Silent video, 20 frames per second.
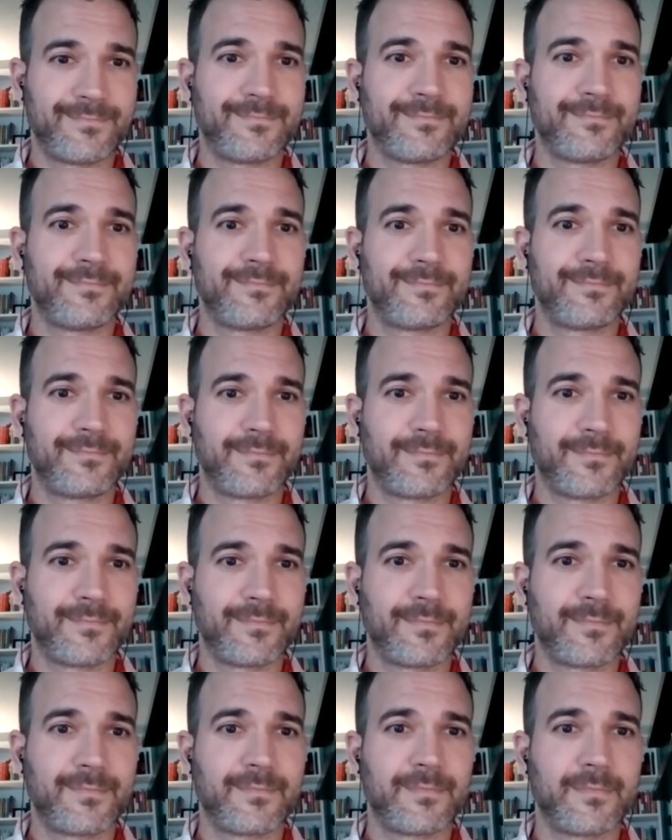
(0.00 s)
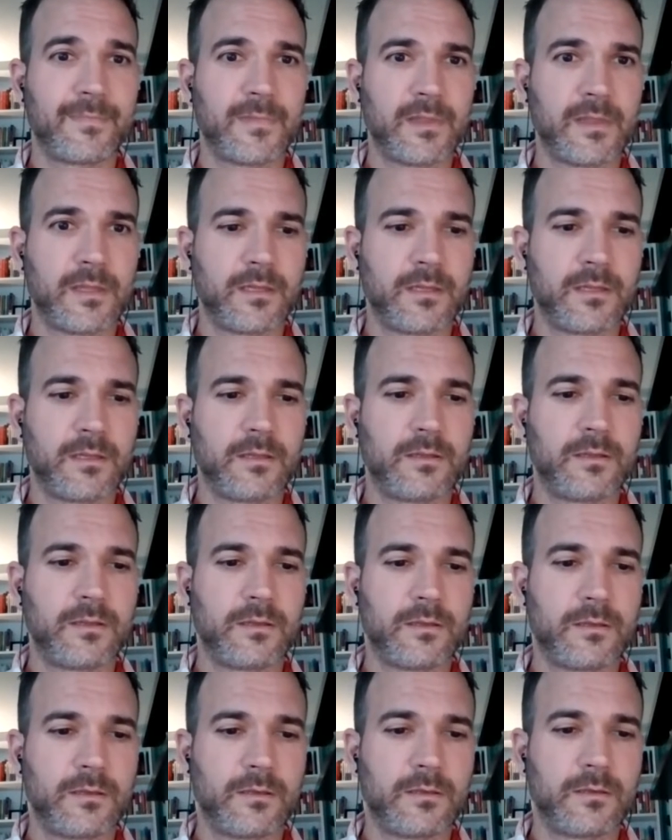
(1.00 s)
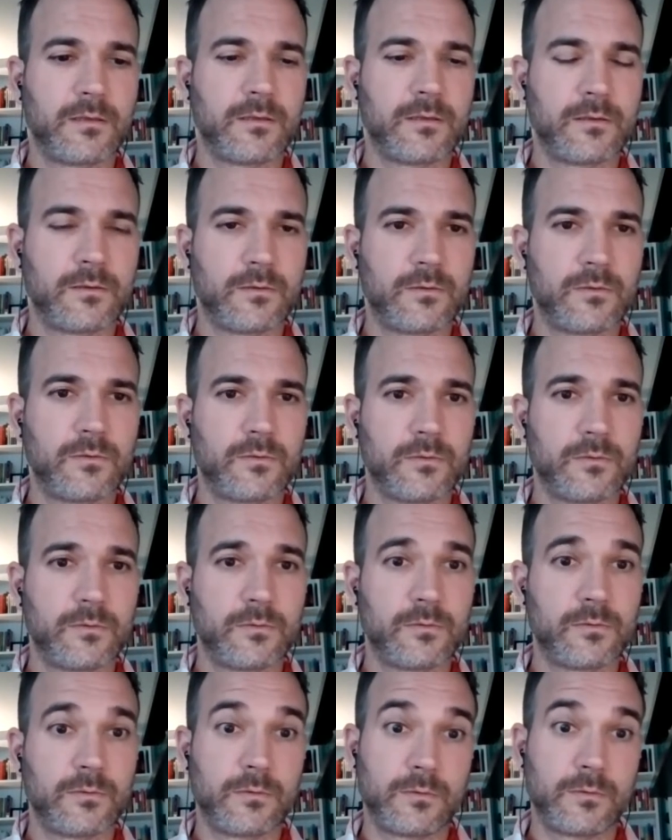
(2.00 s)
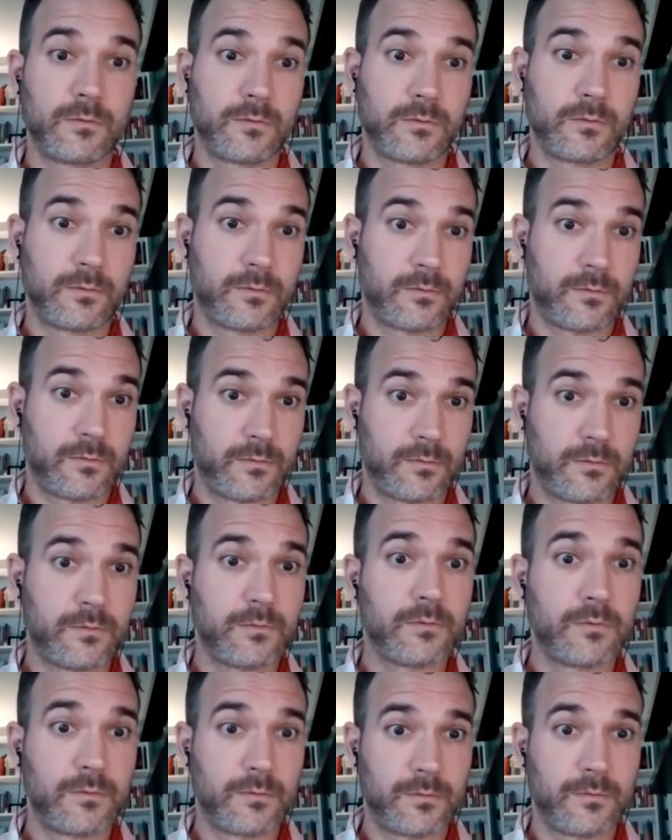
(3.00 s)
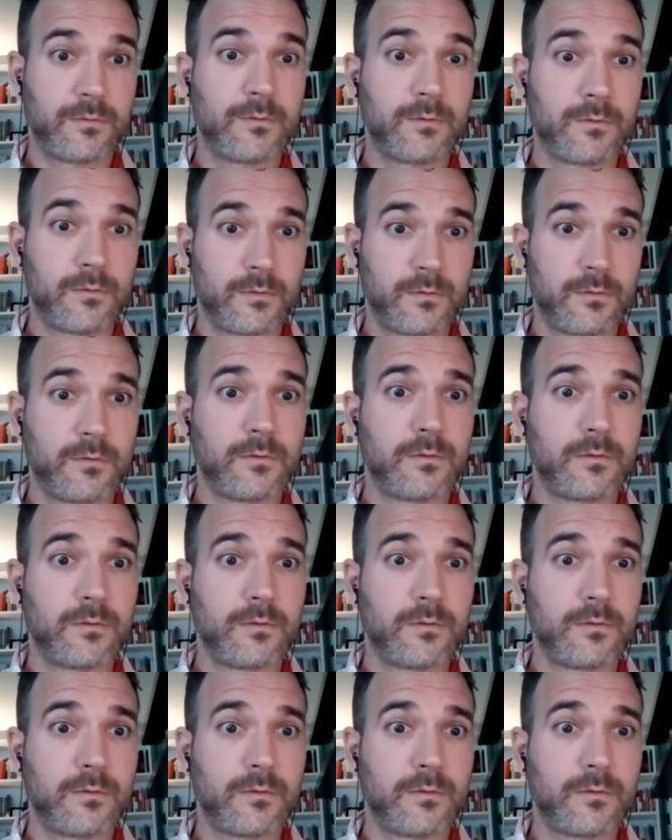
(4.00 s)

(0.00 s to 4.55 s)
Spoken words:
[no speech]